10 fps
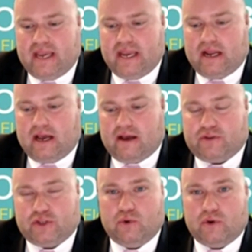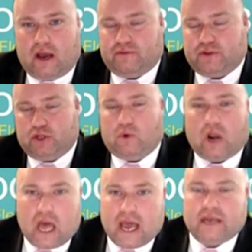feet of sewer
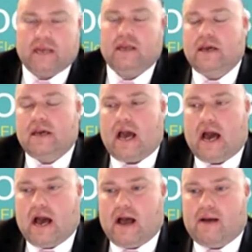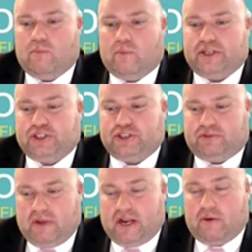line,
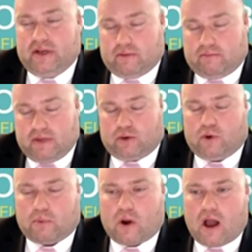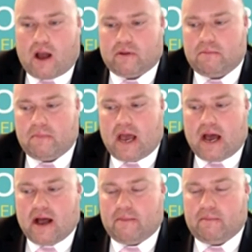which is a real problem.
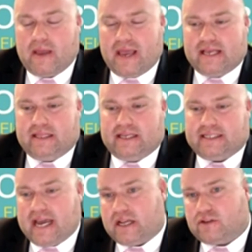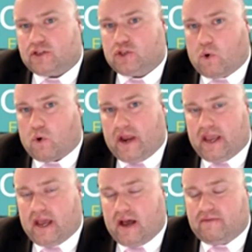The second
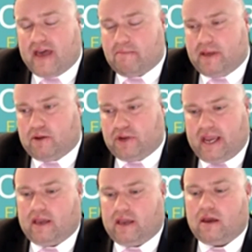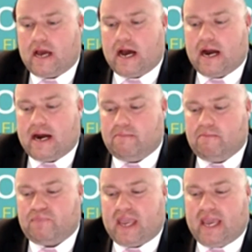story of that building,
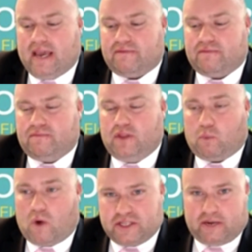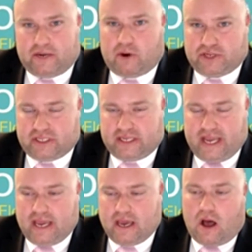if there was an
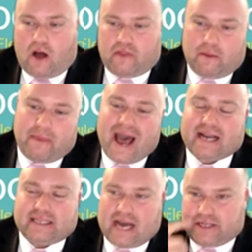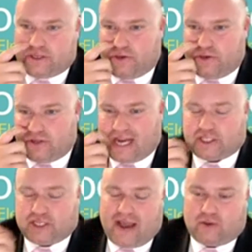emergency on the backside, students
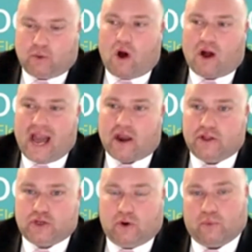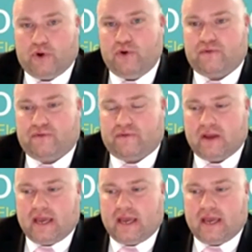actually have to walk out onto a roof,